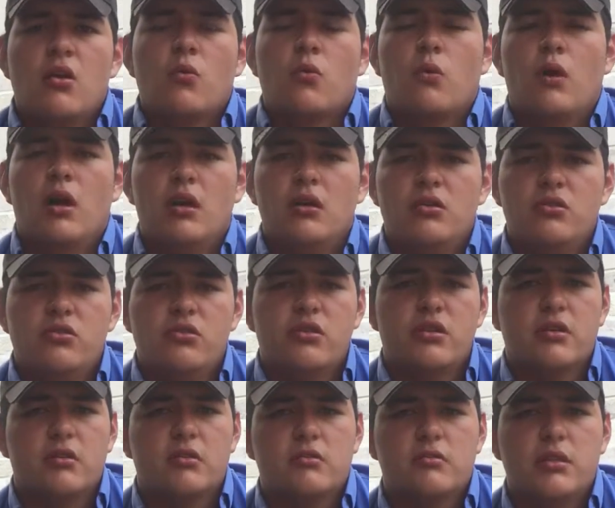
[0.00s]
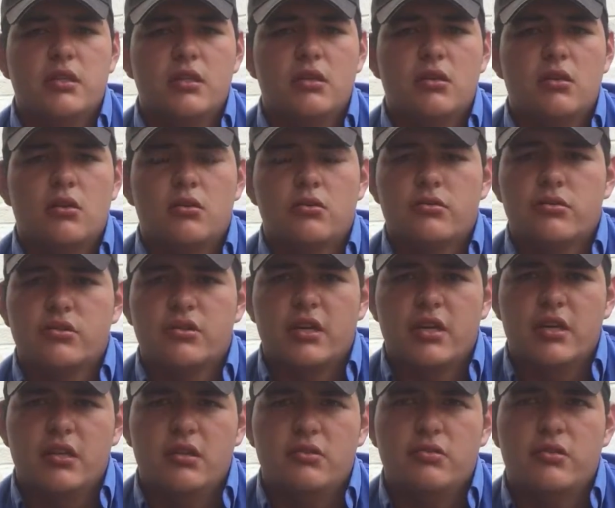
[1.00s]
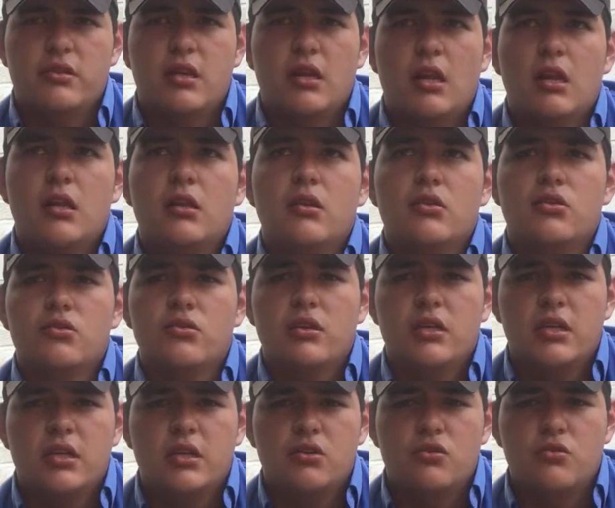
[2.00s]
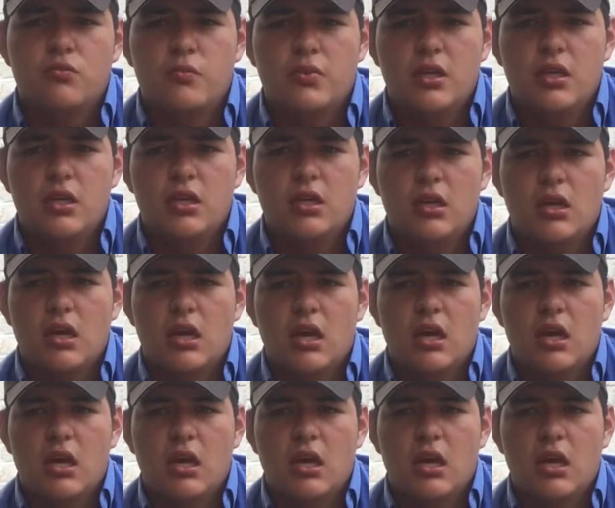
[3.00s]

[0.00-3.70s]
While children under 10 generally you needed to be